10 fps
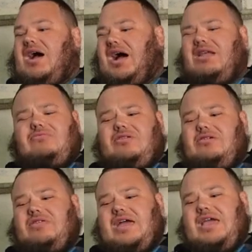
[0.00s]
I don't
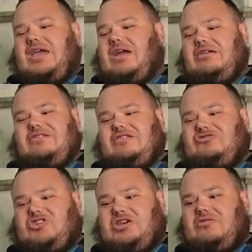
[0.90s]
know that he carries a
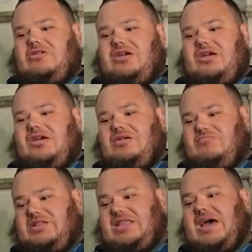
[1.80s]
chick grit,
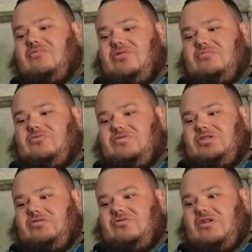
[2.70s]
but that one would
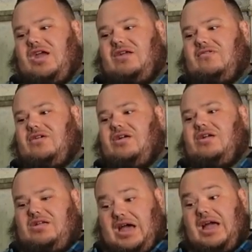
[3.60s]
do great.
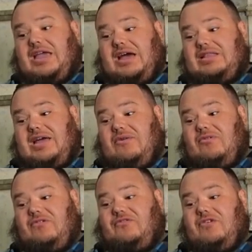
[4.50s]
I got that
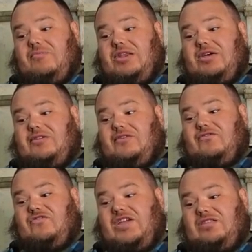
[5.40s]
one from another
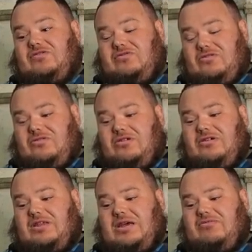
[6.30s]
feed store
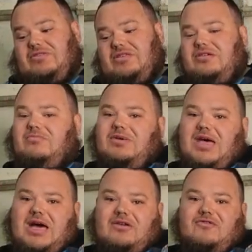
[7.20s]
that was a little bit
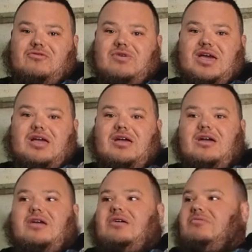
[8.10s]
out of our way.
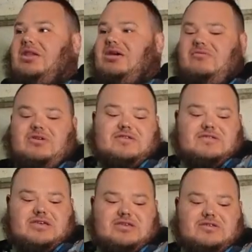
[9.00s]
But anyways,
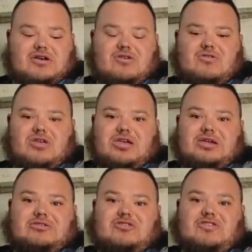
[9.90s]
so
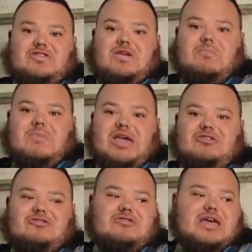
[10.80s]
just make
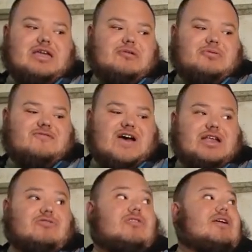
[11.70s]
sure that you
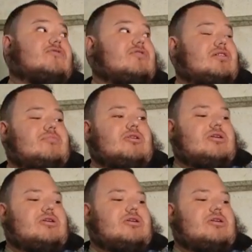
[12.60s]
provide grit for them.